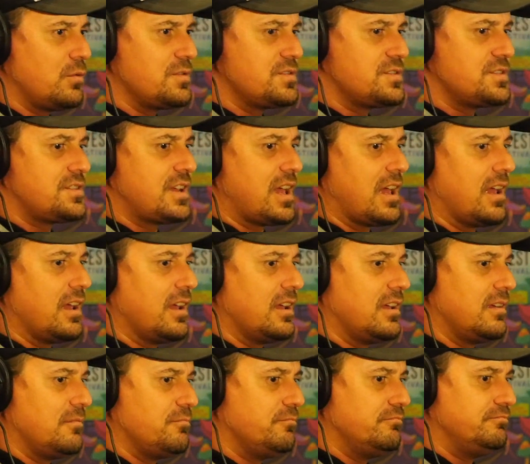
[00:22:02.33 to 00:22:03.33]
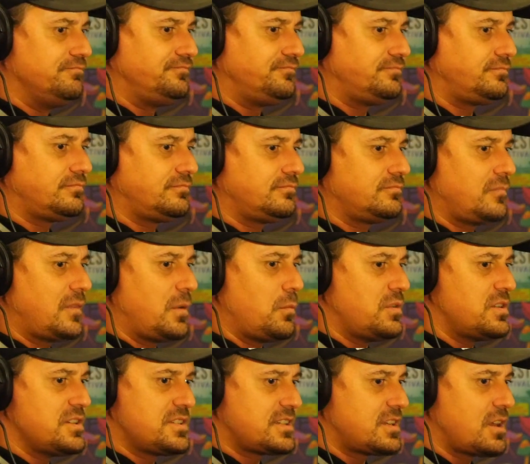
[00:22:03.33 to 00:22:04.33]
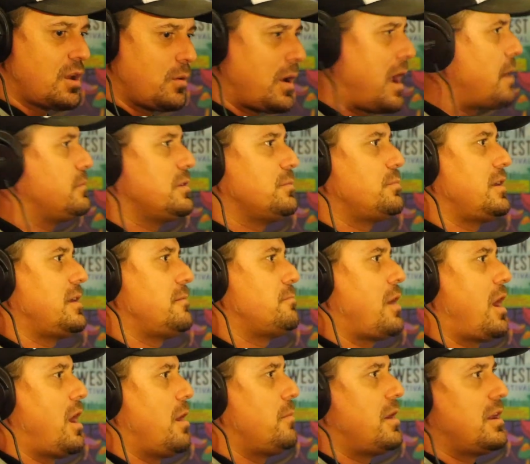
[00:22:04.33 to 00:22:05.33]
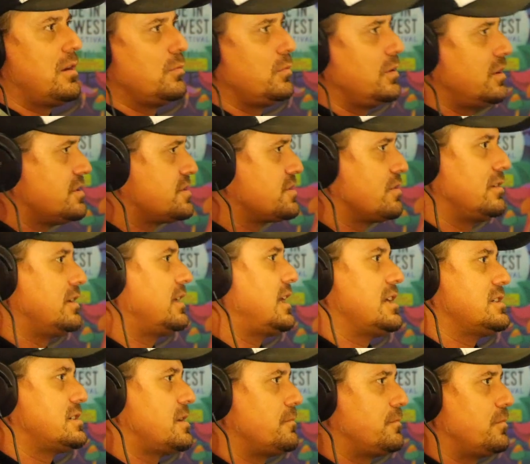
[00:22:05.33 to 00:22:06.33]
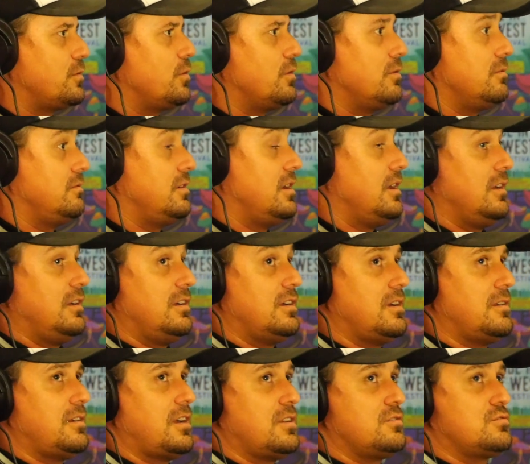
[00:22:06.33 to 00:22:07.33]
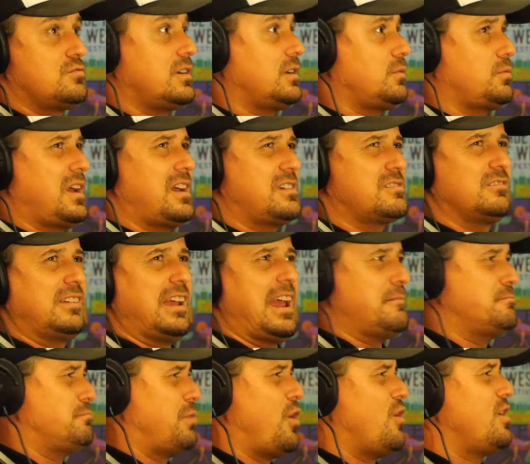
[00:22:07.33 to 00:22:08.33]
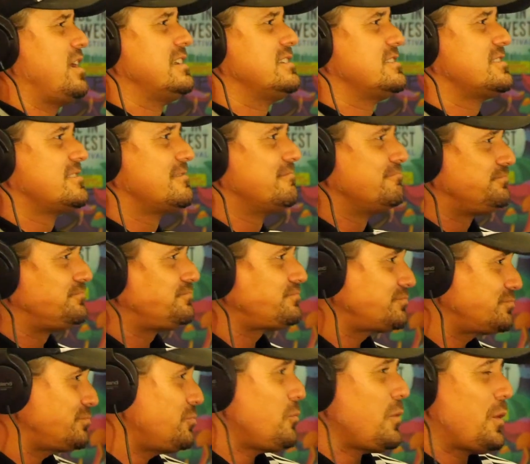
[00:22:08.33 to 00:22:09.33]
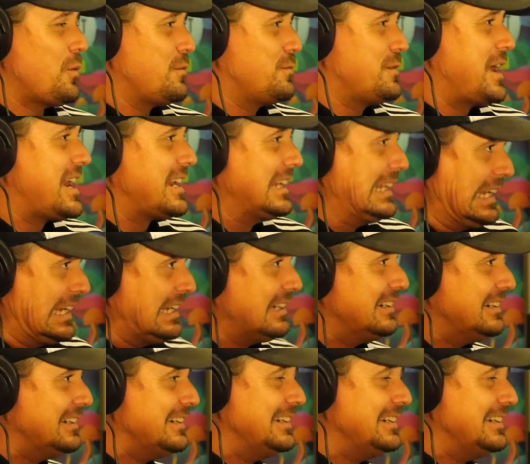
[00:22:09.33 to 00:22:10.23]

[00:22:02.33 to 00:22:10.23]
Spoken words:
It was... we just so happened to be in Parramatta and we decided to catch up for a drink. We actually had pints with Natalie.